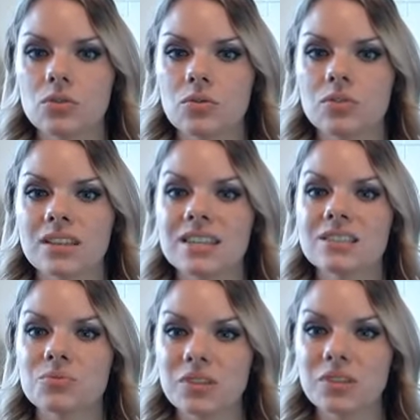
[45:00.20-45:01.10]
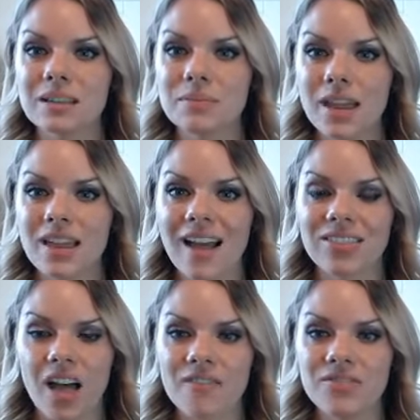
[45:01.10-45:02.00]
this is really big. I
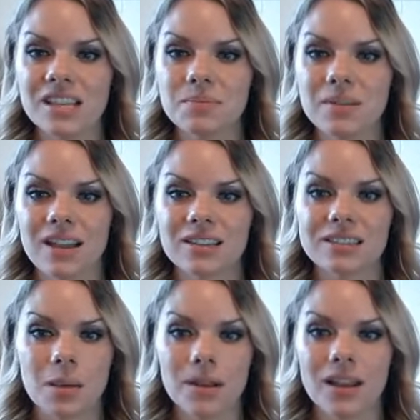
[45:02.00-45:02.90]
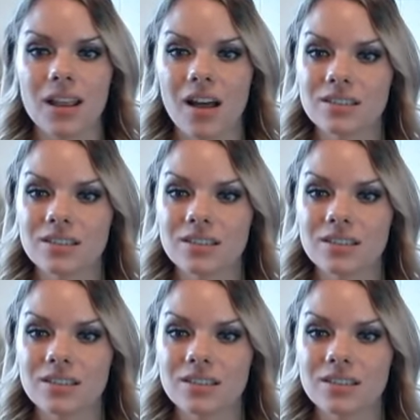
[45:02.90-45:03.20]
love these because somebody else